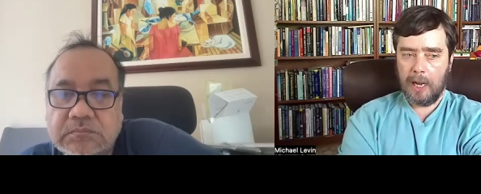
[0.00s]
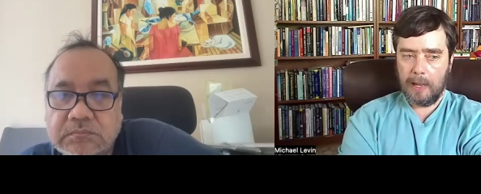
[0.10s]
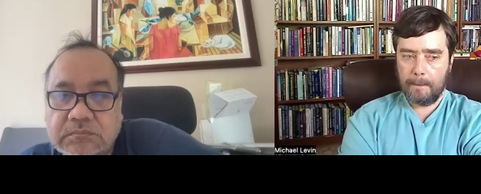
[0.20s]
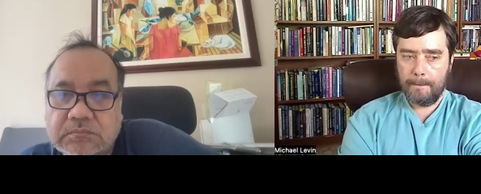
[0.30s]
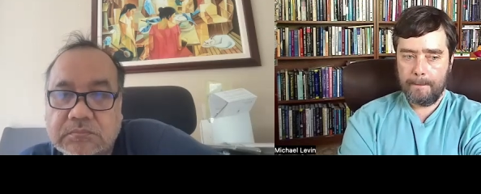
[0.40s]

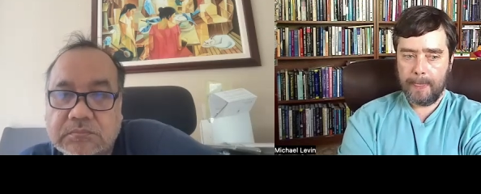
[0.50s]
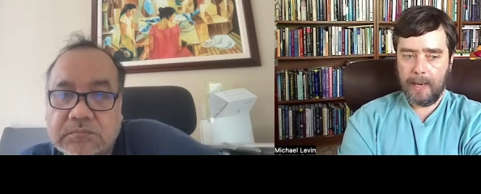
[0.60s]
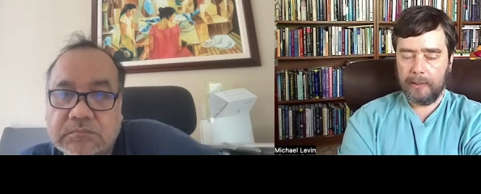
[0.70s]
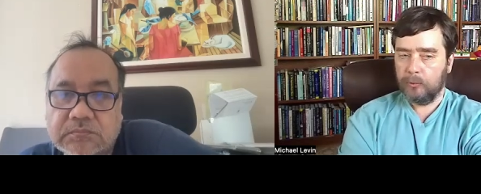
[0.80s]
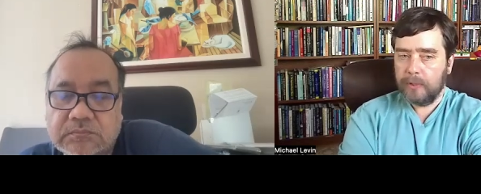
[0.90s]
Speaker 1: um,
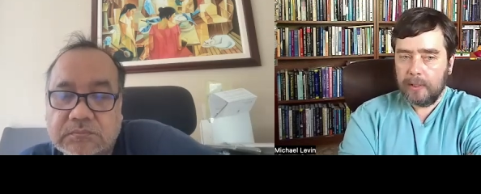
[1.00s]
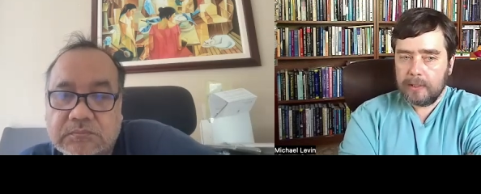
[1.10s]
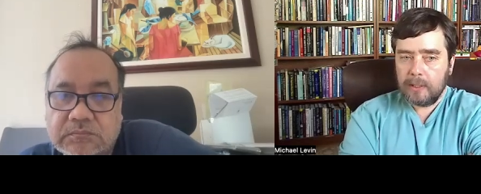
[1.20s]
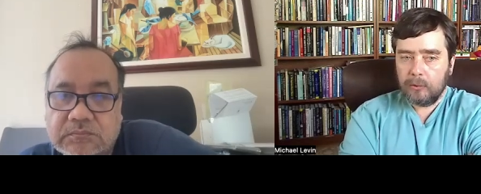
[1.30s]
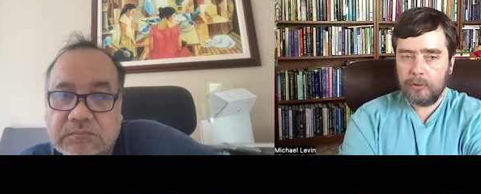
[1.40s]
I don't think
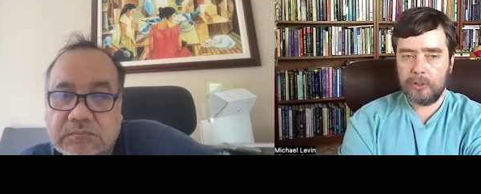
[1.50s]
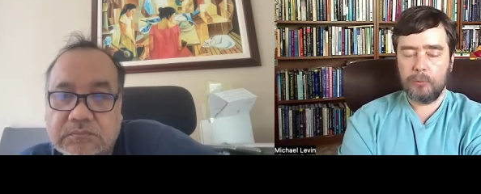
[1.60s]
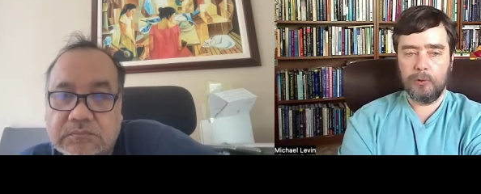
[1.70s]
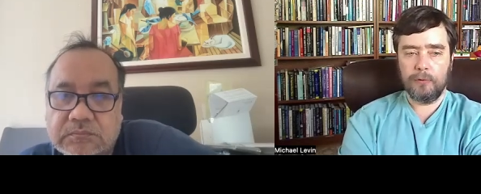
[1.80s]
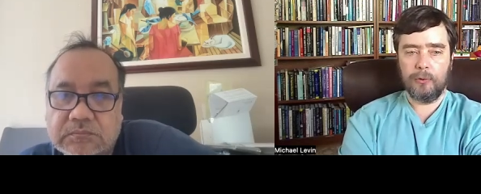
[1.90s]
it's
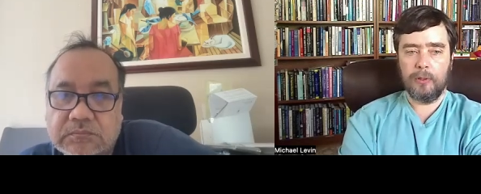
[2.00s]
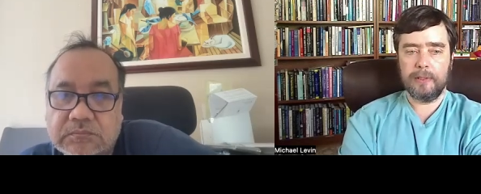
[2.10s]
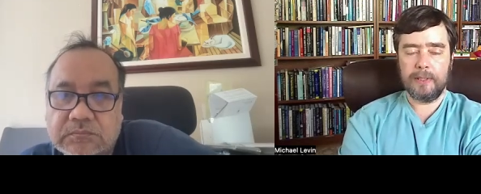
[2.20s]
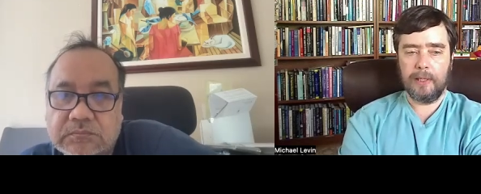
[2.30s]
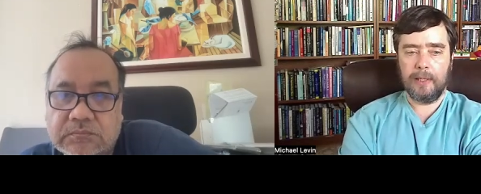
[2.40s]
unreachable for
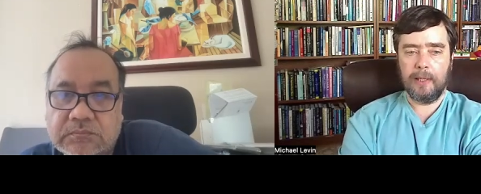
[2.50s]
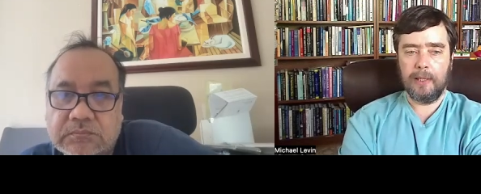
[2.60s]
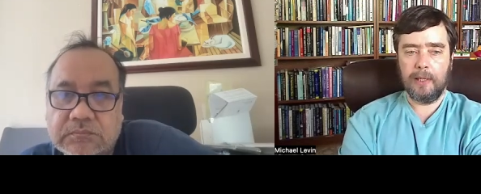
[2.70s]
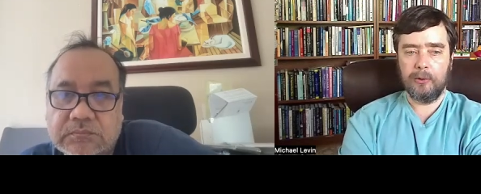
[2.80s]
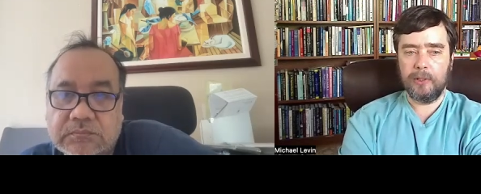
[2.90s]
us. I,
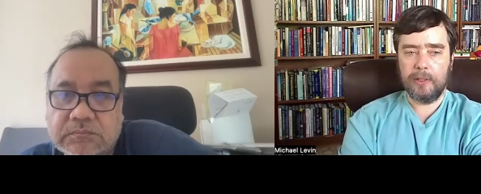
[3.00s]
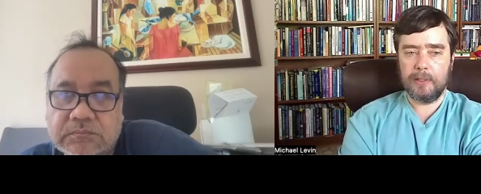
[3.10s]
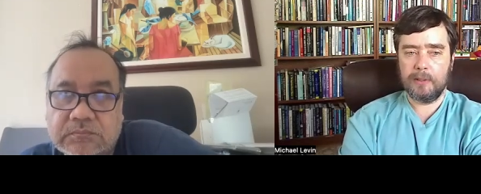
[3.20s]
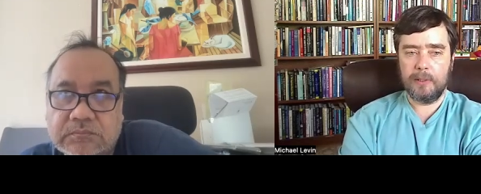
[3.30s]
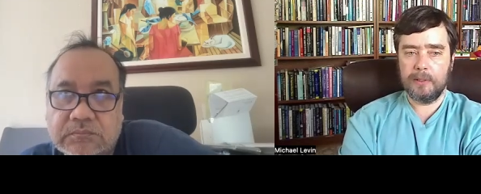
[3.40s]
I, I don't think
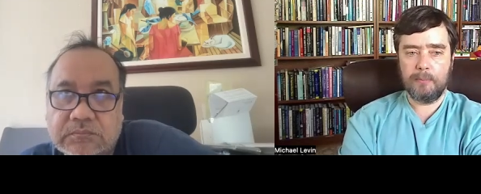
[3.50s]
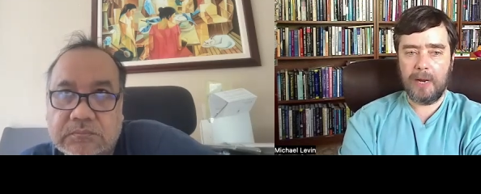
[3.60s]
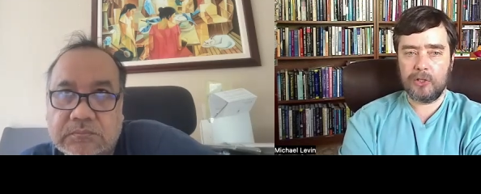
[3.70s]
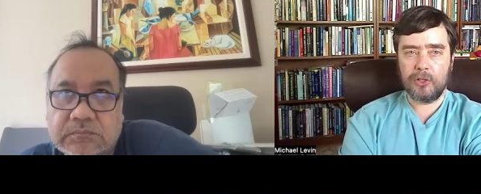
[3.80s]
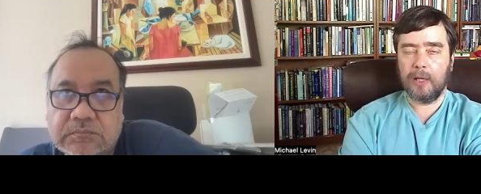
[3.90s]
it's it's
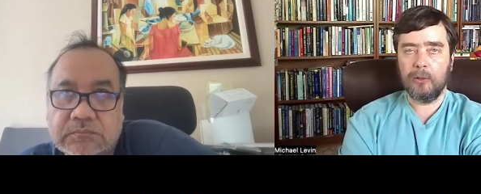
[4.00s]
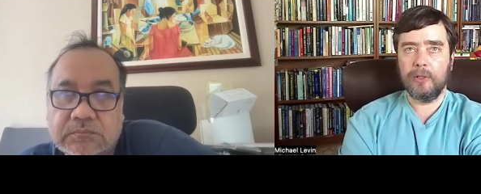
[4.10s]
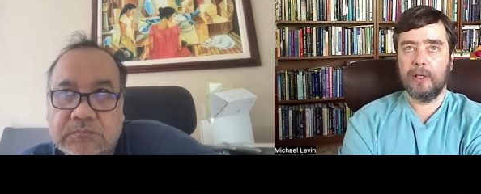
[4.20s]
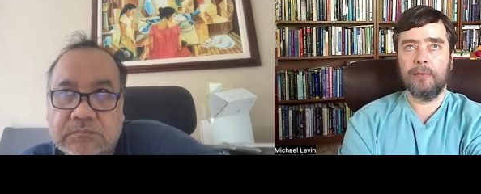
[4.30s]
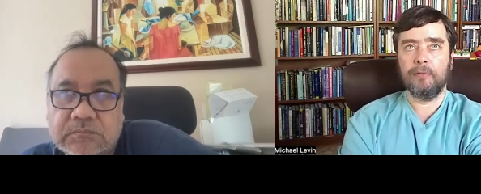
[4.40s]
magic. I
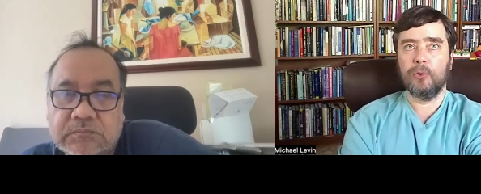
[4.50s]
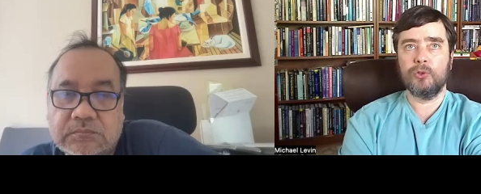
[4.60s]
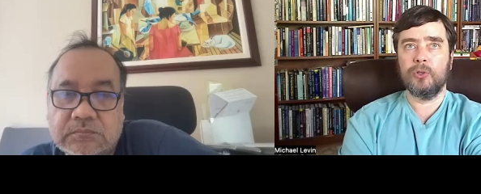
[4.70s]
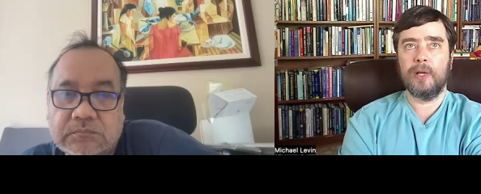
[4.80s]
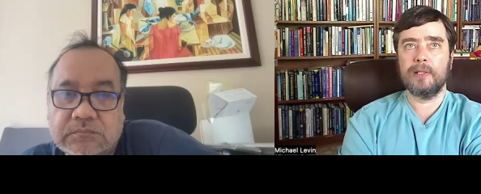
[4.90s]
don't think
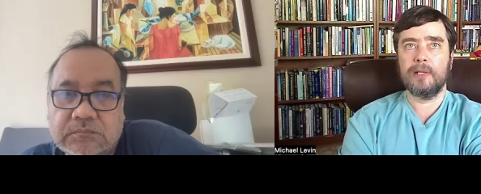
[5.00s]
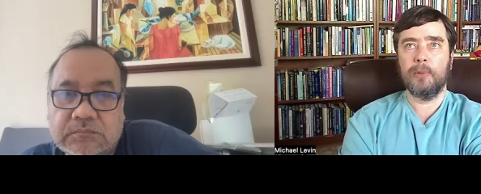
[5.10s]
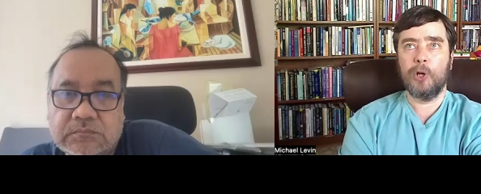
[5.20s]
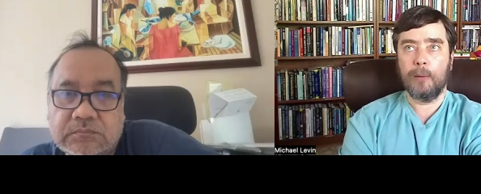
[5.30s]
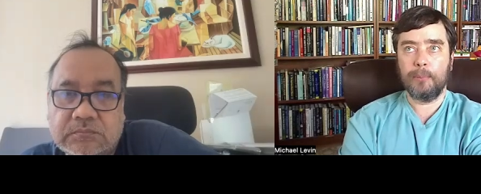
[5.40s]
evolution has a
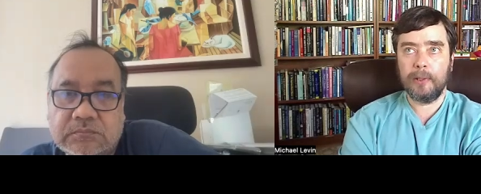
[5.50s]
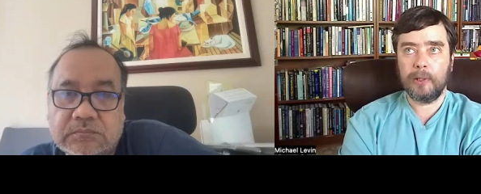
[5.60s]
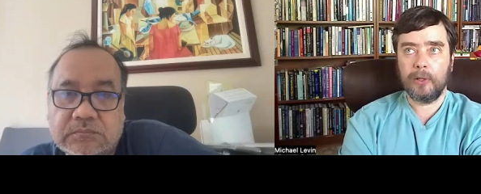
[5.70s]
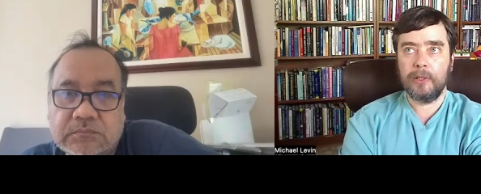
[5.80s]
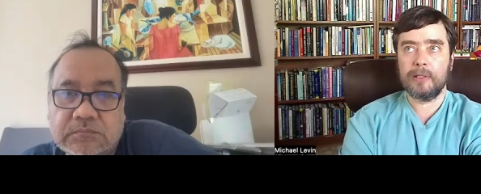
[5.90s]

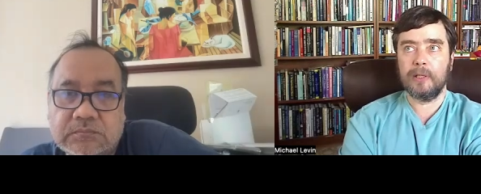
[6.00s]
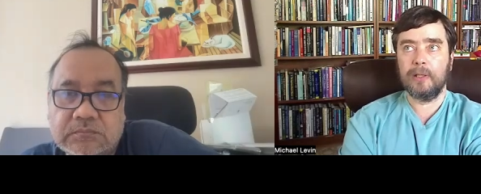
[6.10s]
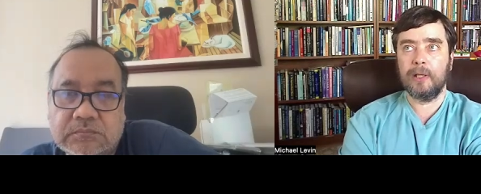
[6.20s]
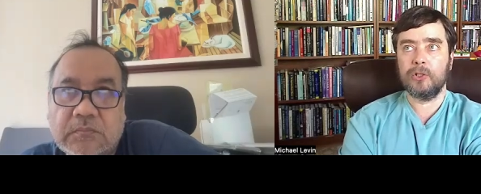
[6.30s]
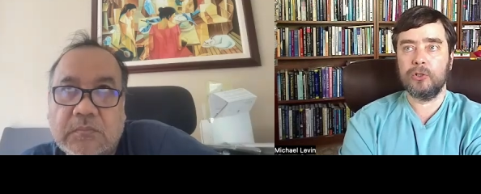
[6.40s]
monopoly on this. I
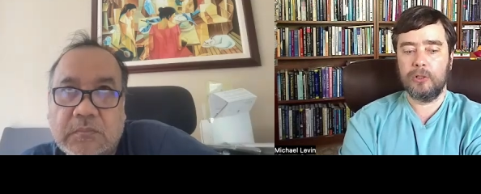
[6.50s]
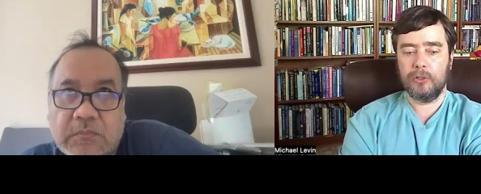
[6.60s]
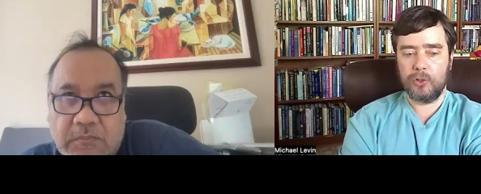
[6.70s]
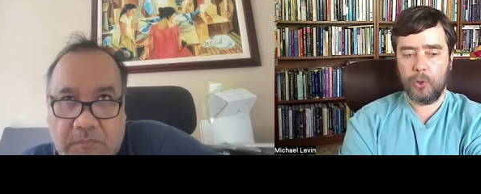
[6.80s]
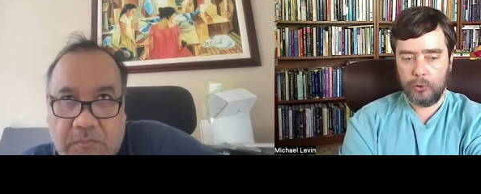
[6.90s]
think
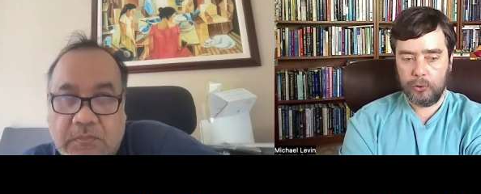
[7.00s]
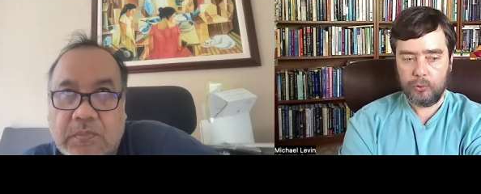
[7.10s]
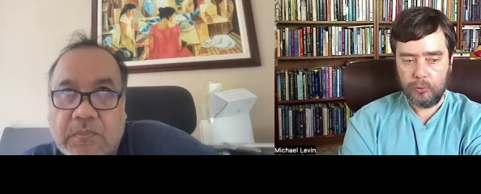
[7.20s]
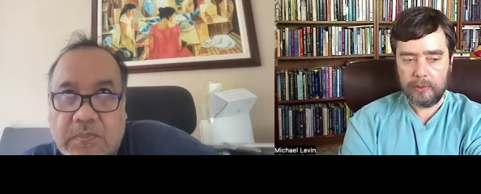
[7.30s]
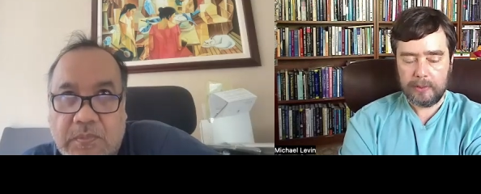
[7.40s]
engineers could
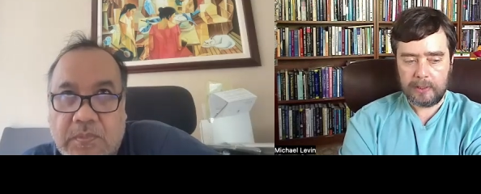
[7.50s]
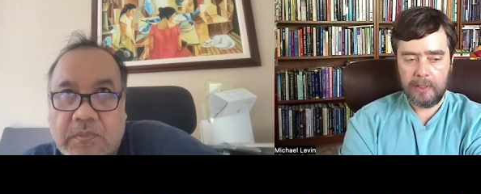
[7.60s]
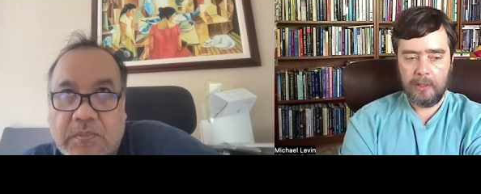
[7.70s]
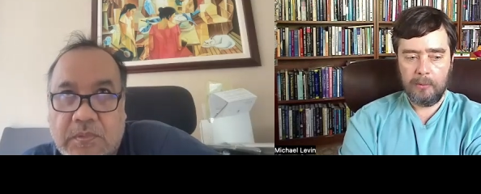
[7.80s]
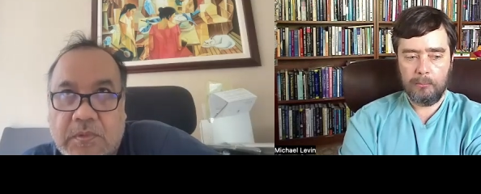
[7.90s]
do this,
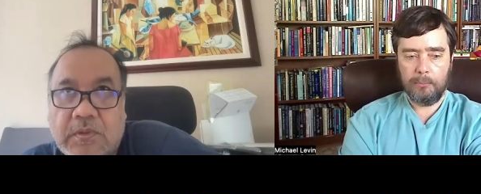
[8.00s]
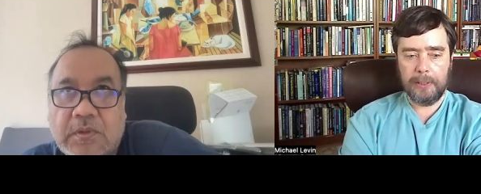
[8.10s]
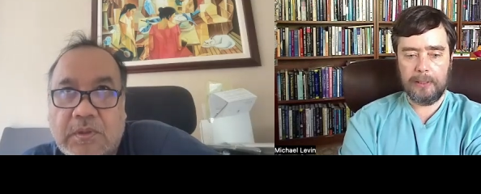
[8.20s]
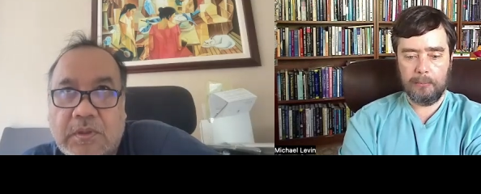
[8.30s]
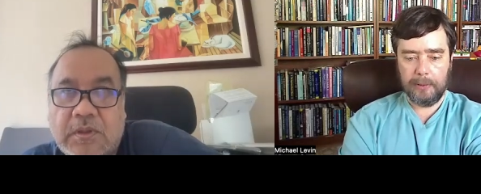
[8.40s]

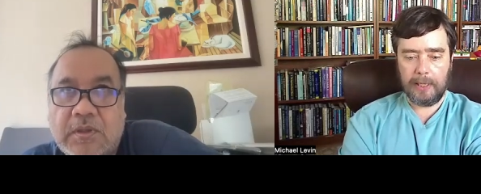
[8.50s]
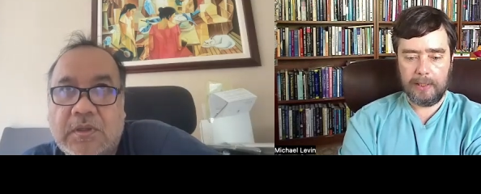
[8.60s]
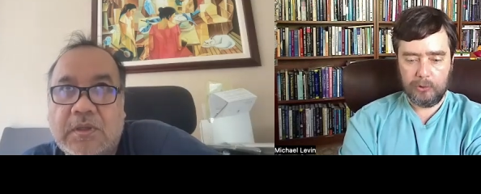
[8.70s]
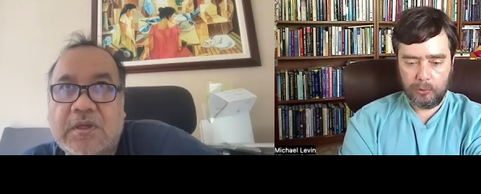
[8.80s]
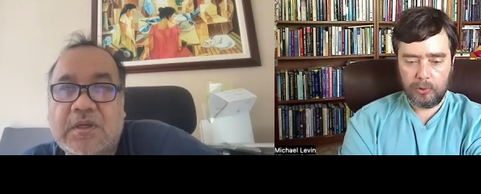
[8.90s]
but but
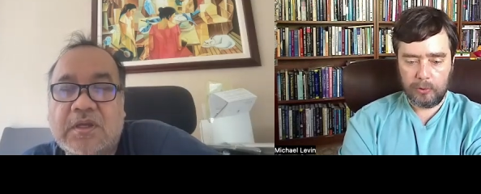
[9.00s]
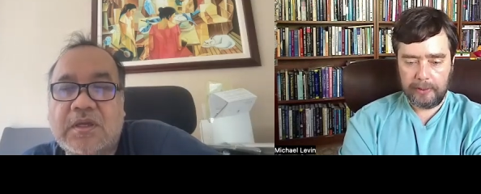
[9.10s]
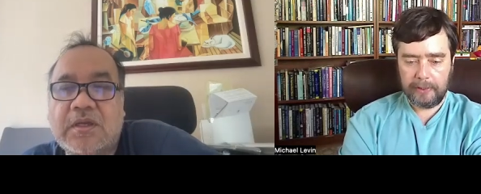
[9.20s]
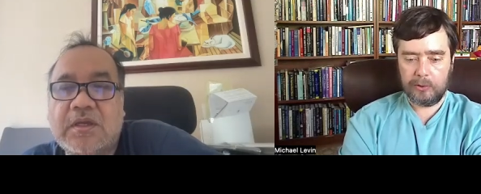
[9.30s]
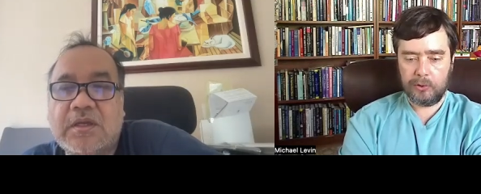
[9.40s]
I do agree